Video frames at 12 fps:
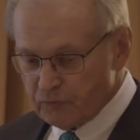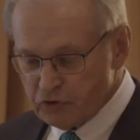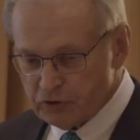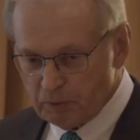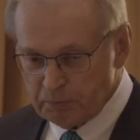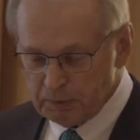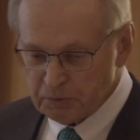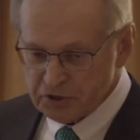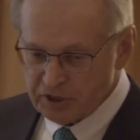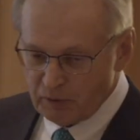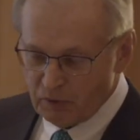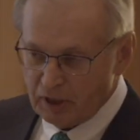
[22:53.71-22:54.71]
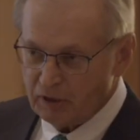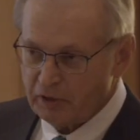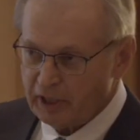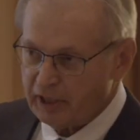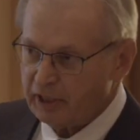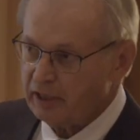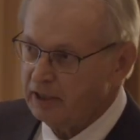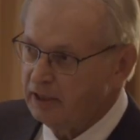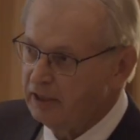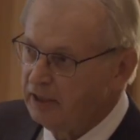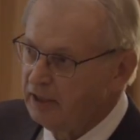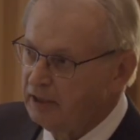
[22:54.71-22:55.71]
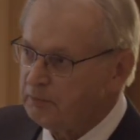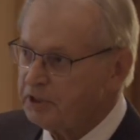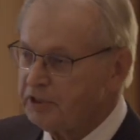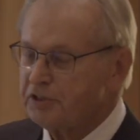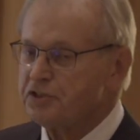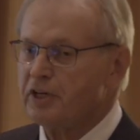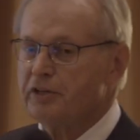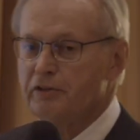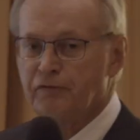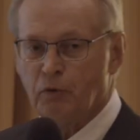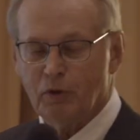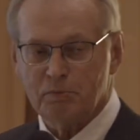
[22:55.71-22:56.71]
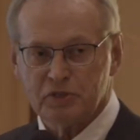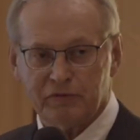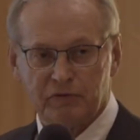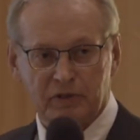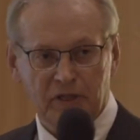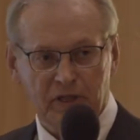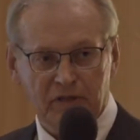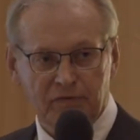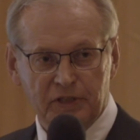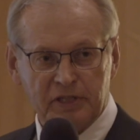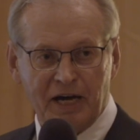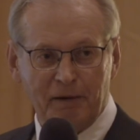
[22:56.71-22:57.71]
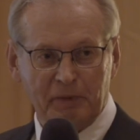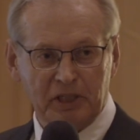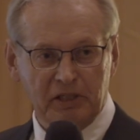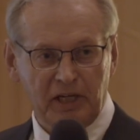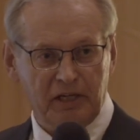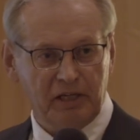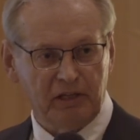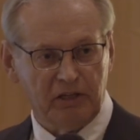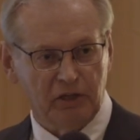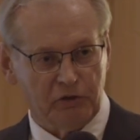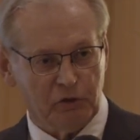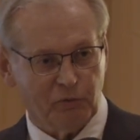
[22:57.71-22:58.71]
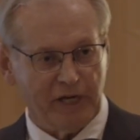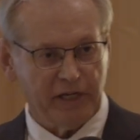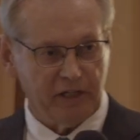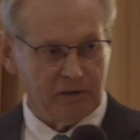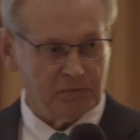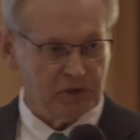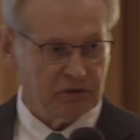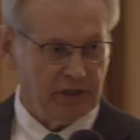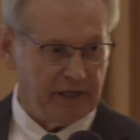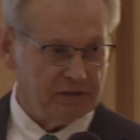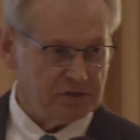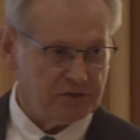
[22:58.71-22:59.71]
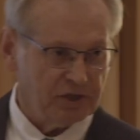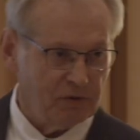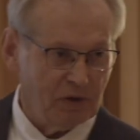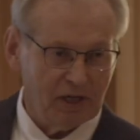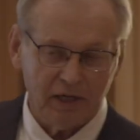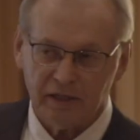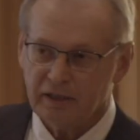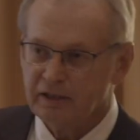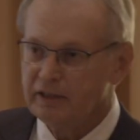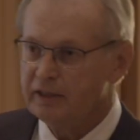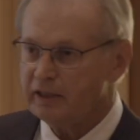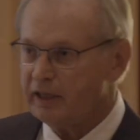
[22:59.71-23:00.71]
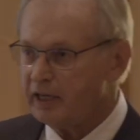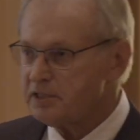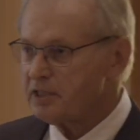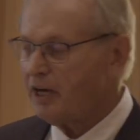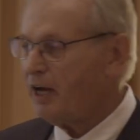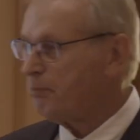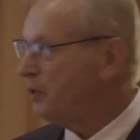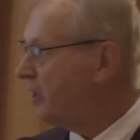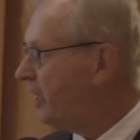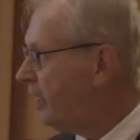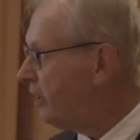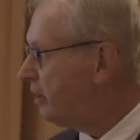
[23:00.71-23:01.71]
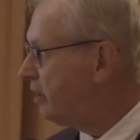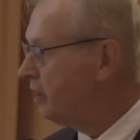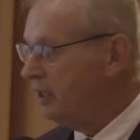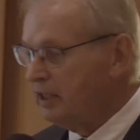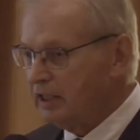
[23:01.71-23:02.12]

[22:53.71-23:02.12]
So people say, well, okay, but there's other forms of atomic dating, you know, uranium to lead and so on. It gets complicated.